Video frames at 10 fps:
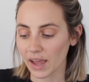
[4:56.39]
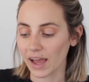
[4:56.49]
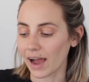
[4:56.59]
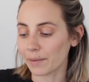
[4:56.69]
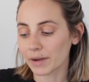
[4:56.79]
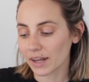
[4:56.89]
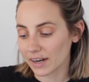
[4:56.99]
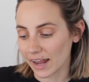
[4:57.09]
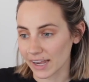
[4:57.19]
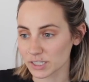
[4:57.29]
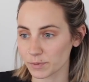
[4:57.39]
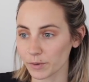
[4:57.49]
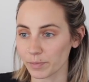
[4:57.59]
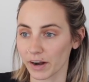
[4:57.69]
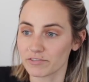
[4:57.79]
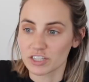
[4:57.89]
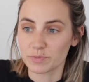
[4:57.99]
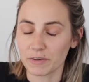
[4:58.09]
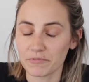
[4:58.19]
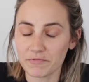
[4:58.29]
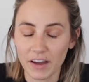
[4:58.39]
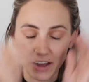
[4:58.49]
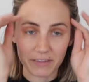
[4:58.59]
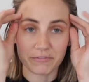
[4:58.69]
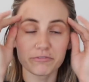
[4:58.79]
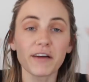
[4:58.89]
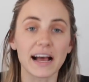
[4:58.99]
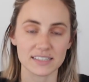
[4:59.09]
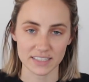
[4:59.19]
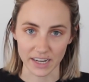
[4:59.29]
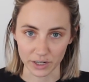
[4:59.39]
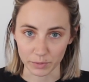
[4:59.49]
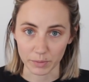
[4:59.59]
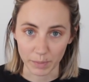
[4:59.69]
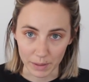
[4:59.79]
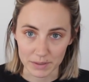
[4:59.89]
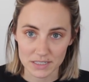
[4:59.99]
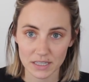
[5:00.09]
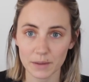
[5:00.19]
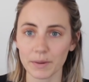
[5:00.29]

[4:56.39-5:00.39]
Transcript: I'm not an expert, but I've just been I'm fascinated with baby sleep,